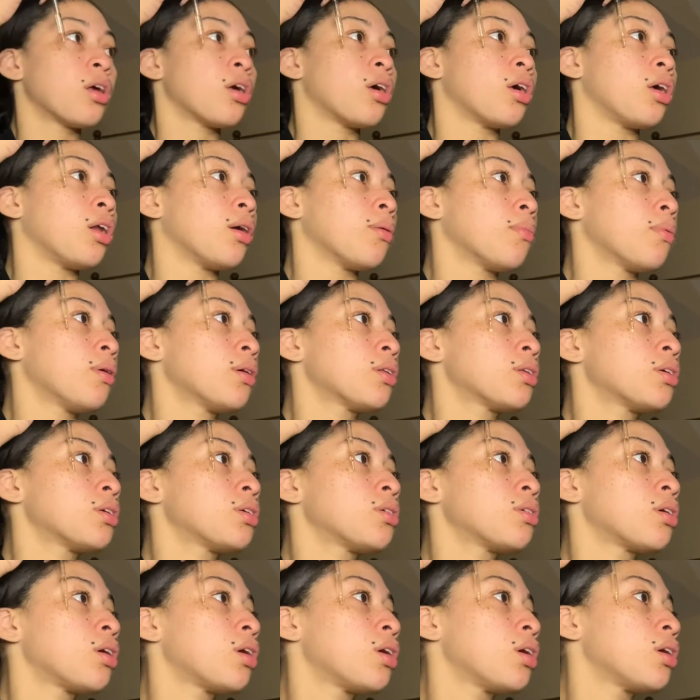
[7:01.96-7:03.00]
I'm about to
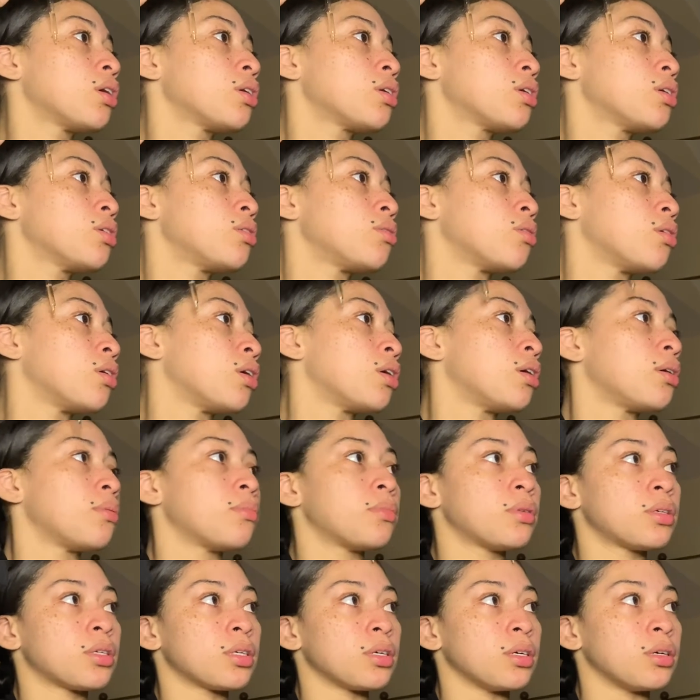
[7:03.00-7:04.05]
try to drop
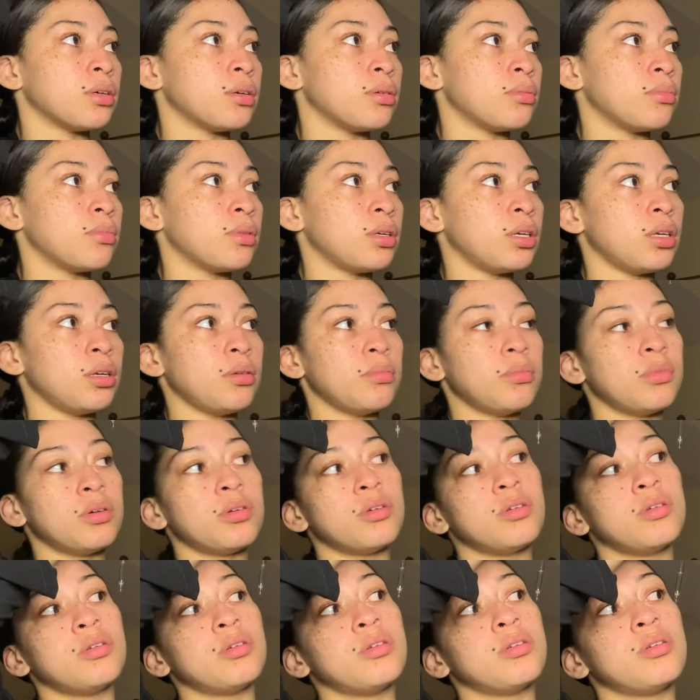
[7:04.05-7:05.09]
some
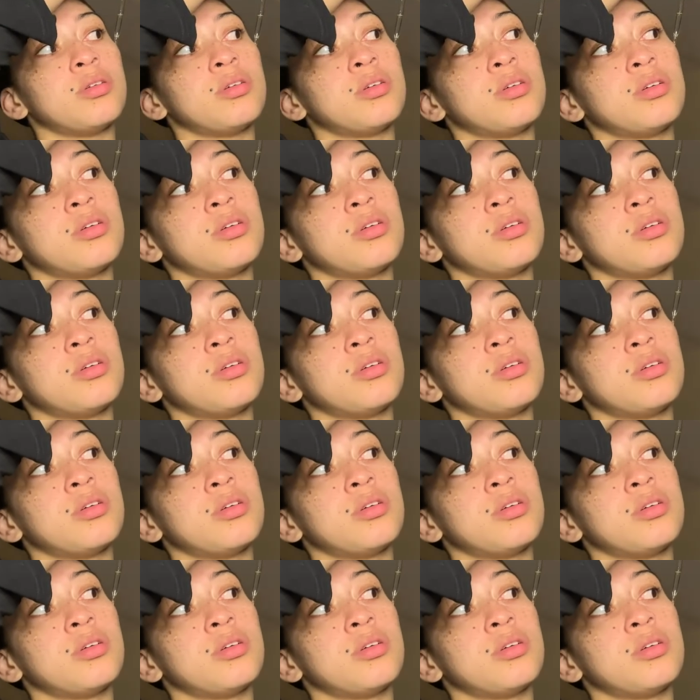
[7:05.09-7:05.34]
emu.